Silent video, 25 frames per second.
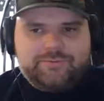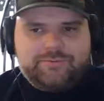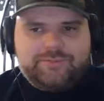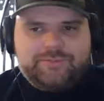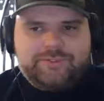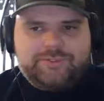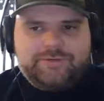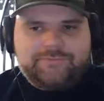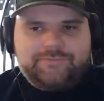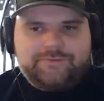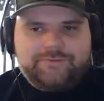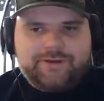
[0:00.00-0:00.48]

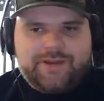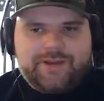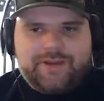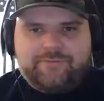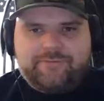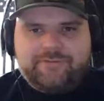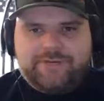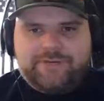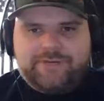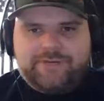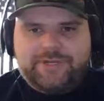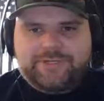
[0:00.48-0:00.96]
different
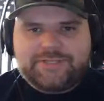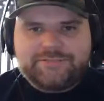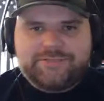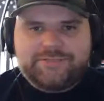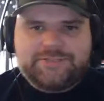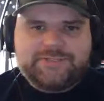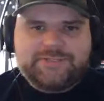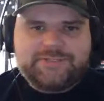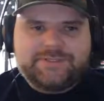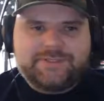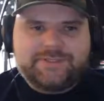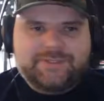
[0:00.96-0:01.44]

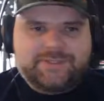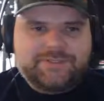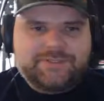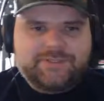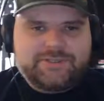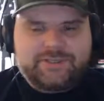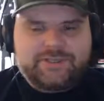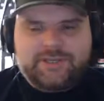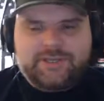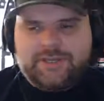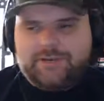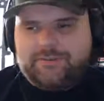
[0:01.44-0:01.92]
advertisements and things
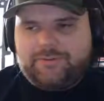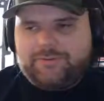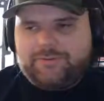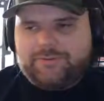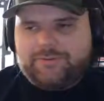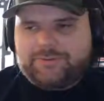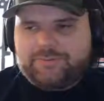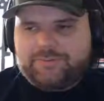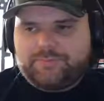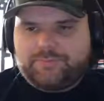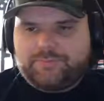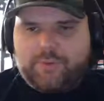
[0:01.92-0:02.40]

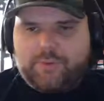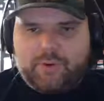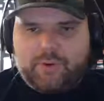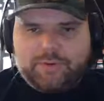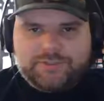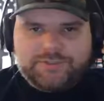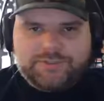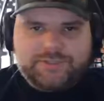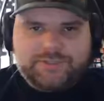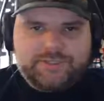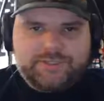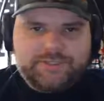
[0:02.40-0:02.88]
and
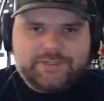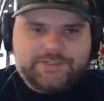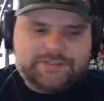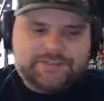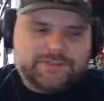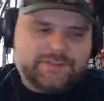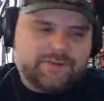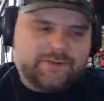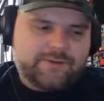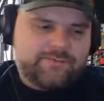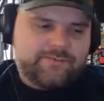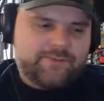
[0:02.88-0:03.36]
postings and
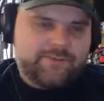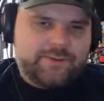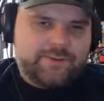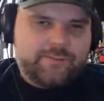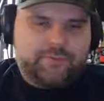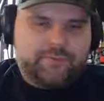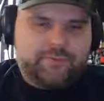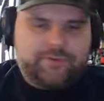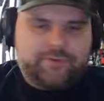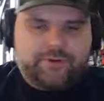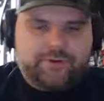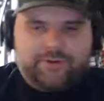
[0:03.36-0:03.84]
stuff with
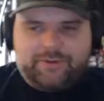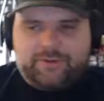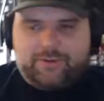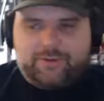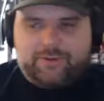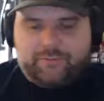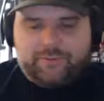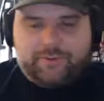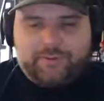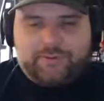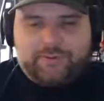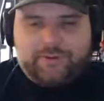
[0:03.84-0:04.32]
people that are
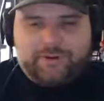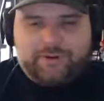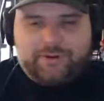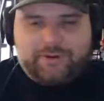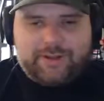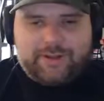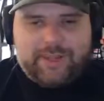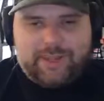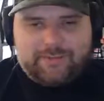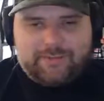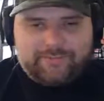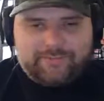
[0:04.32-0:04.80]
or women that are
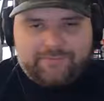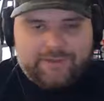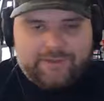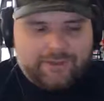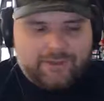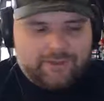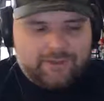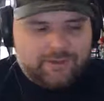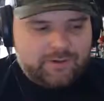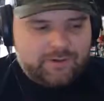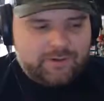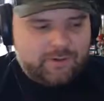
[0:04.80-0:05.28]
half
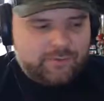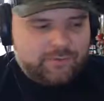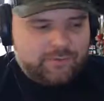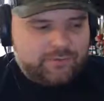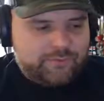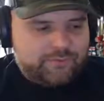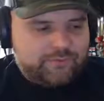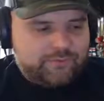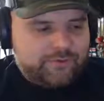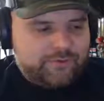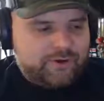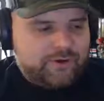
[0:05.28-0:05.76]
naked, with
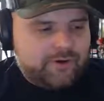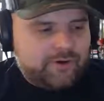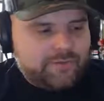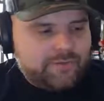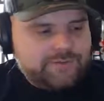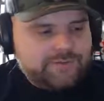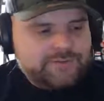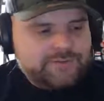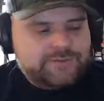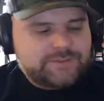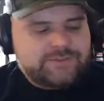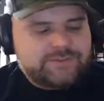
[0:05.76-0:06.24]
their
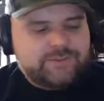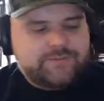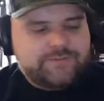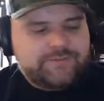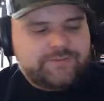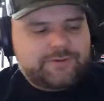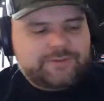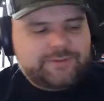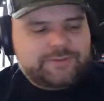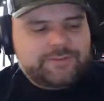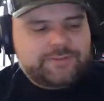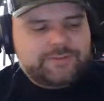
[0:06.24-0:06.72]
firearms and stuff.
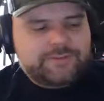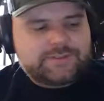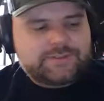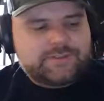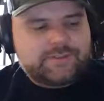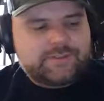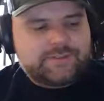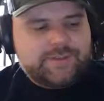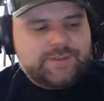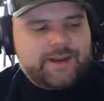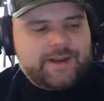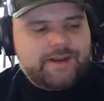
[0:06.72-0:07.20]
That's
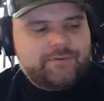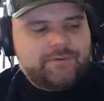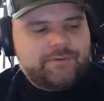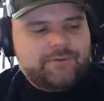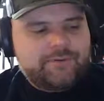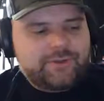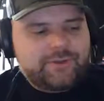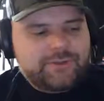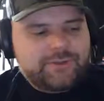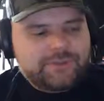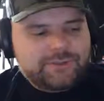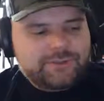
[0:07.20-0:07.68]
something I'm not
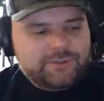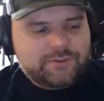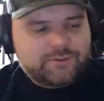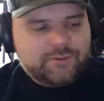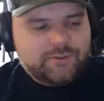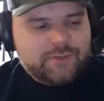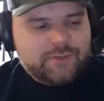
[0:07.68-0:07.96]
really into,